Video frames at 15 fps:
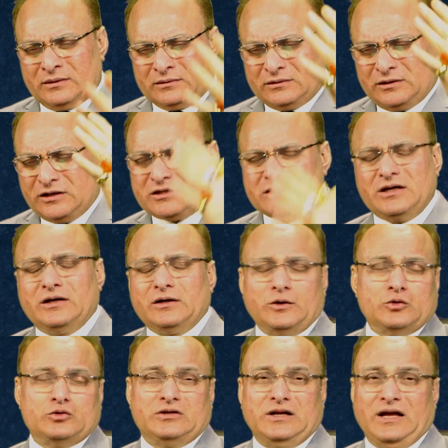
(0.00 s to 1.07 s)
This
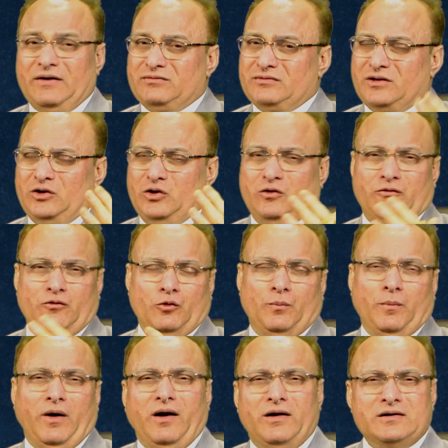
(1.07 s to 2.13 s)
conclusion have three or four
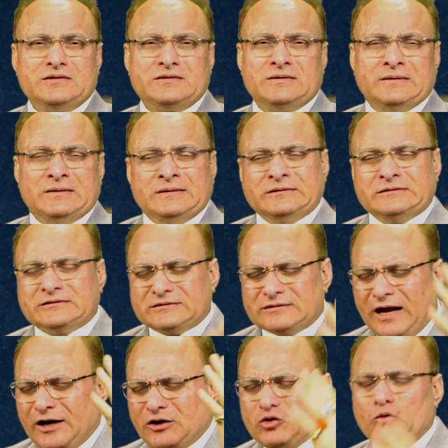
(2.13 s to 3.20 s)
parts.
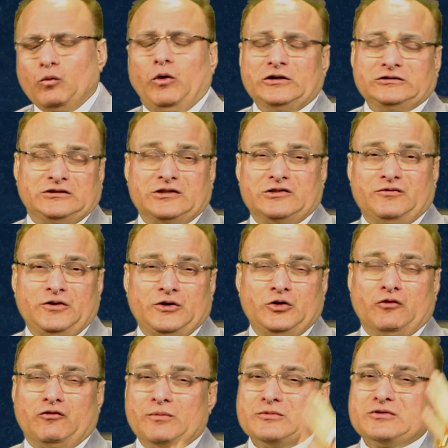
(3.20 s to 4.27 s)
Try to watch this
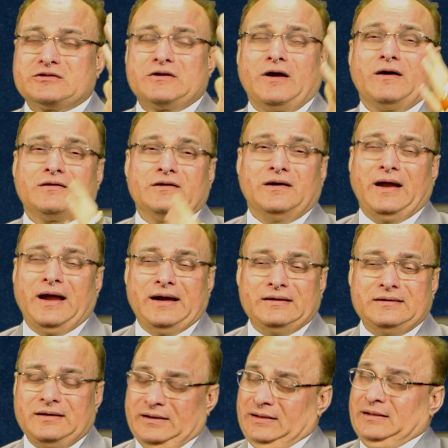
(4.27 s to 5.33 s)
video from start till
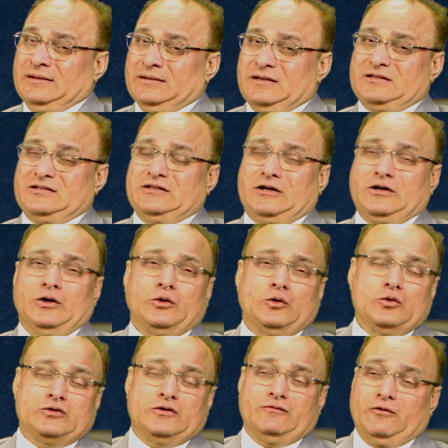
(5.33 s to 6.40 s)
end. This is a
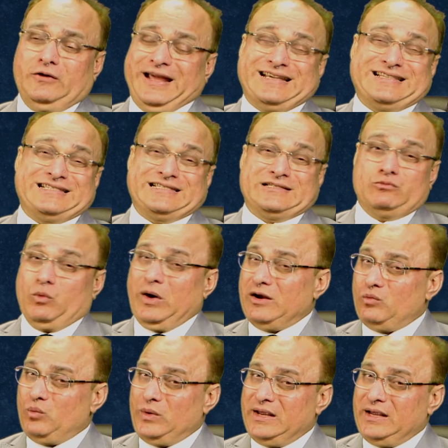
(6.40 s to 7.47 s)
conclusion for next
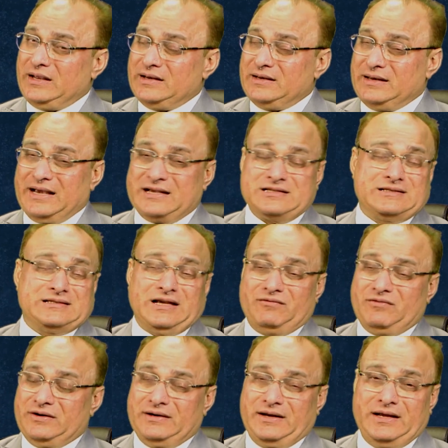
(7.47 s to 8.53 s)
one week, next
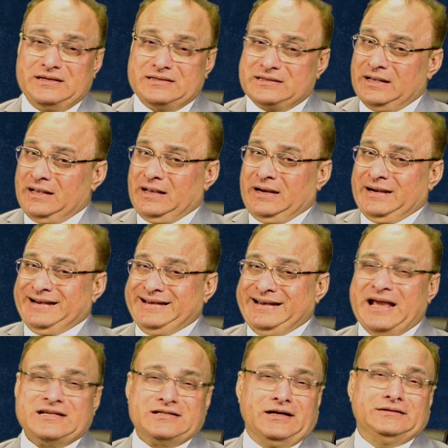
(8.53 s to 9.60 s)
seven days,
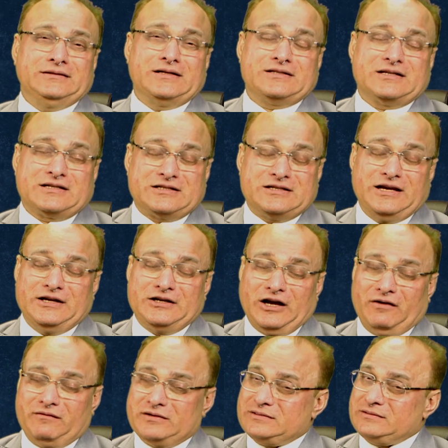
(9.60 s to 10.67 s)
next 168
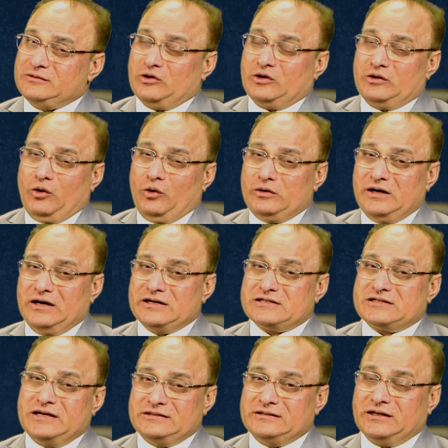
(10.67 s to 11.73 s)
hours. You can only
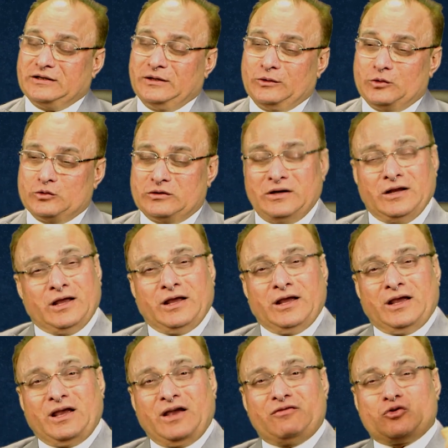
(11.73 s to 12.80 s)
understand the conclusion
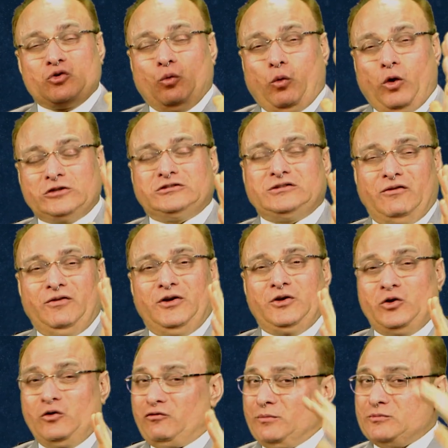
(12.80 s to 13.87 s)
if you watch the
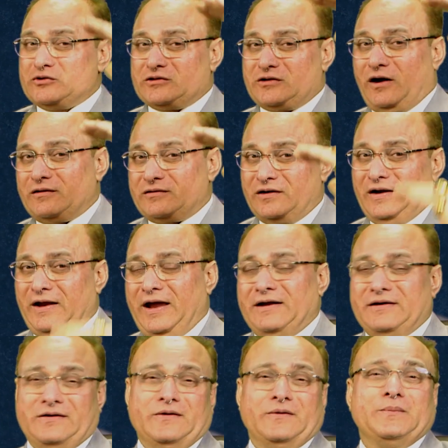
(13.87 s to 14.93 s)
video from start till
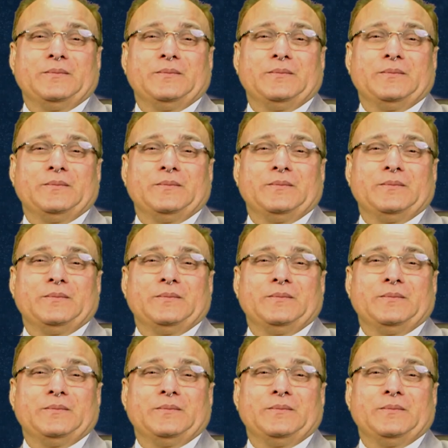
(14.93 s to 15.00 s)
end.